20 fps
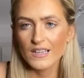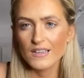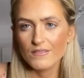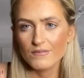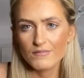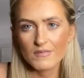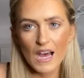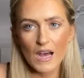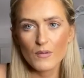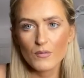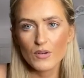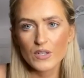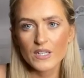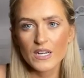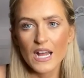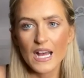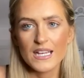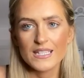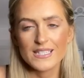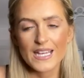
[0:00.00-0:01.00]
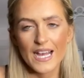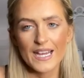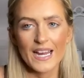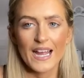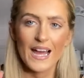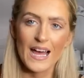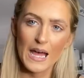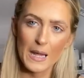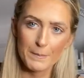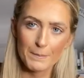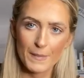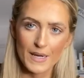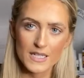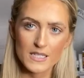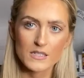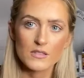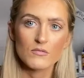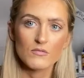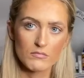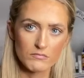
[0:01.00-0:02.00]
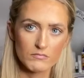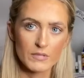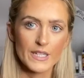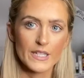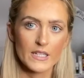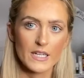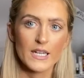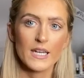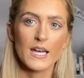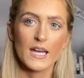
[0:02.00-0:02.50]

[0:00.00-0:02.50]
that one is kind of hit and miss, really.